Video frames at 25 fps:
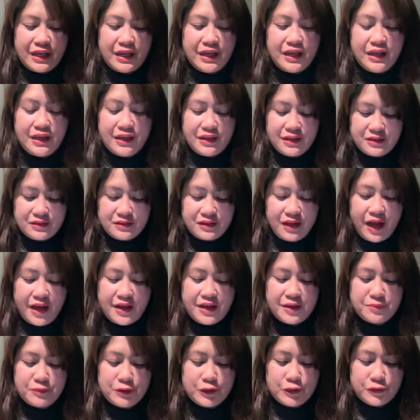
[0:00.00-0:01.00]
and I
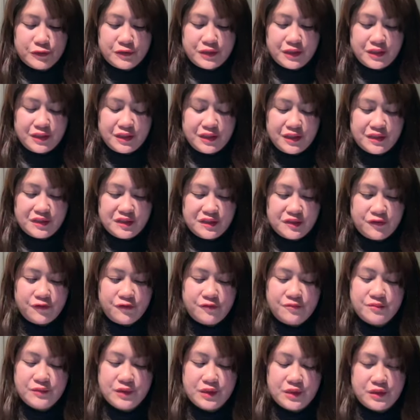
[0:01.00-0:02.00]
uploaded his
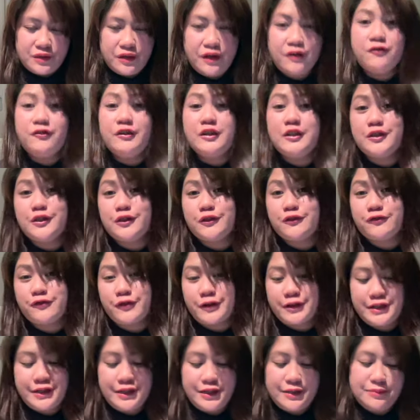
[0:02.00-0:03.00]
a video
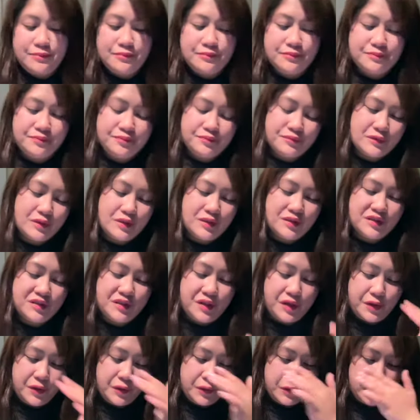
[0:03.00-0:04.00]
for him.
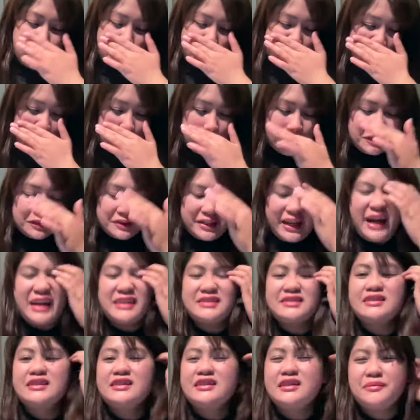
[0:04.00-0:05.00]
So he was
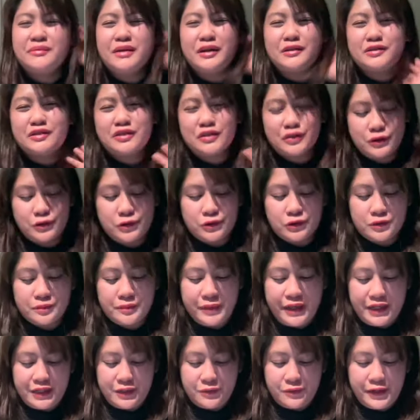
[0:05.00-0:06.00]
asking about school,
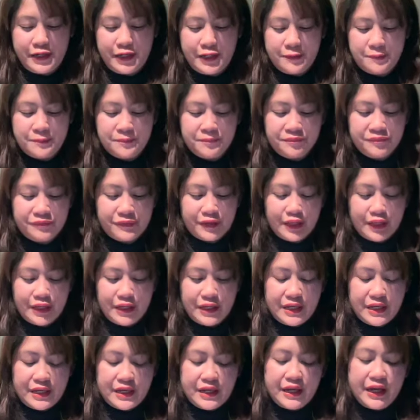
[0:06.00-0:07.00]
by the way.
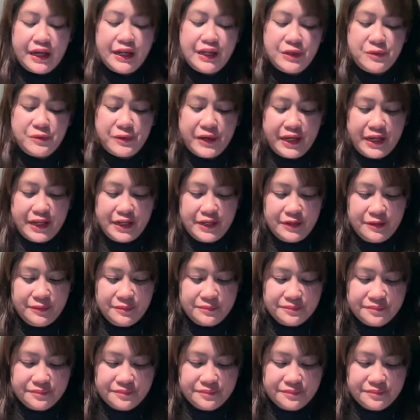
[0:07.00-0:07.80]
Anyway,